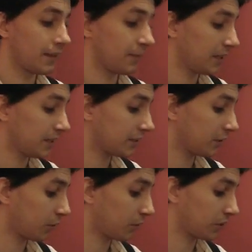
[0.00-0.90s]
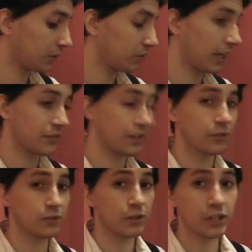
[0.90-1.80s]
And then basically what we're going to do after that
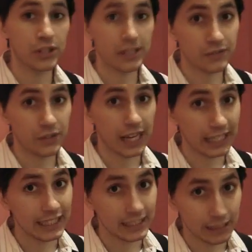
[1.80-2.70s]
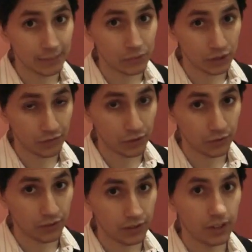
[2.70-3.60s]
is we're going to transfer any SIM to the phone.
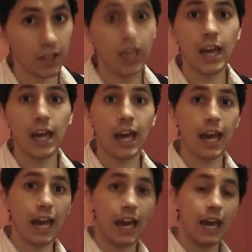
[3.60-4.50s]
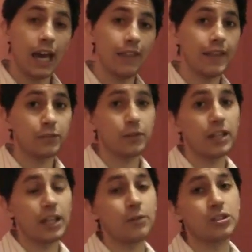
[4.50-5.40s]
And that will
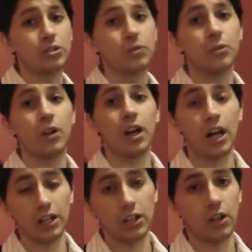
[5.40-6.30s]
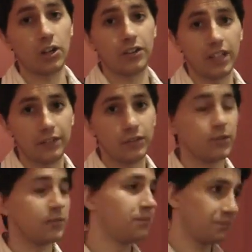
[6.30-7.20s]
allow us to unlock the
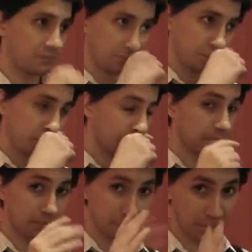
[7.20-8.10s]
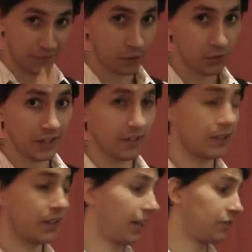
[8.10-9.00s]
iPhone. Before we do anything,
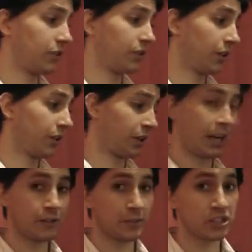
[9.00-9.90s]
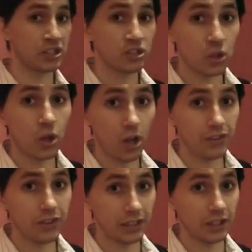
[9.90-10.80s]
you're going to have to press
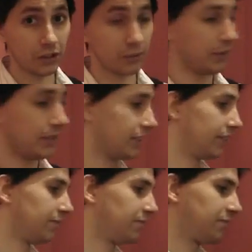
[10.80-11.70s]
Ctrl-Alt-Delete on your PC.